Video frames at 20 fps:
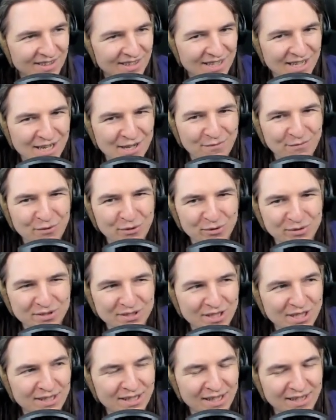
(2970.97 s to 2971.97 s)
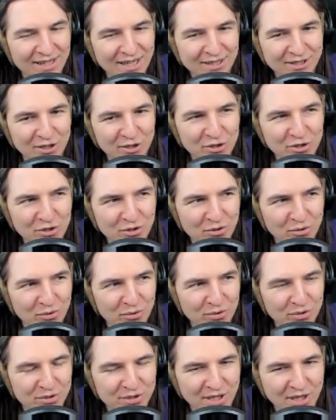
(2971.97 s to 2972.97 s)
if you see the letter U,
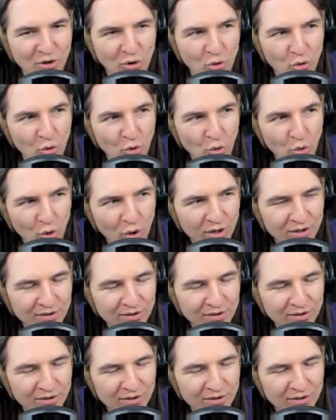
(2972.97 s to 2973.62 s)
you say oo.